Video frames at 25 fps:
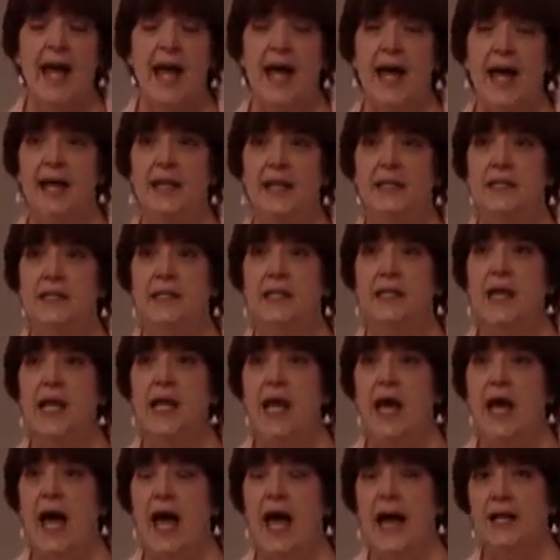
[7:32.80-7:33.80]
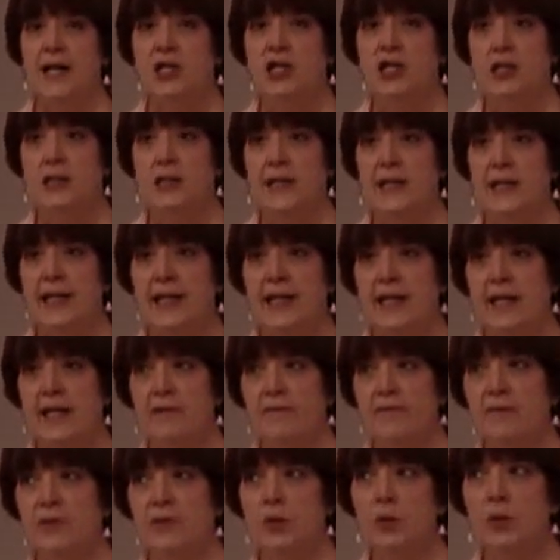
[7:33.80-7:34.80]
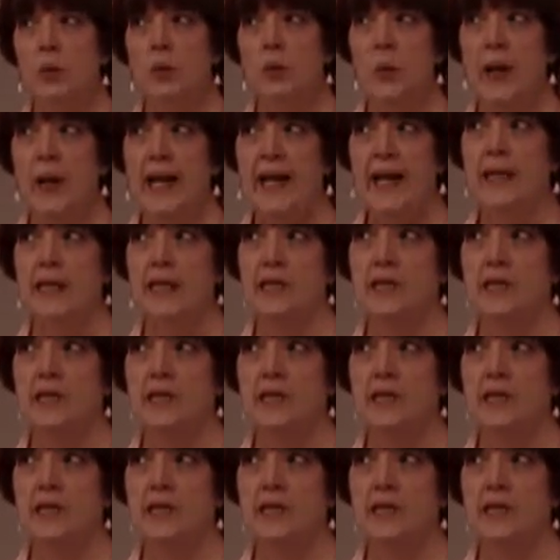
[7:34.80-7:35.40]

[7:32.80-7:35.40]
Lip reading: And actually, if you wait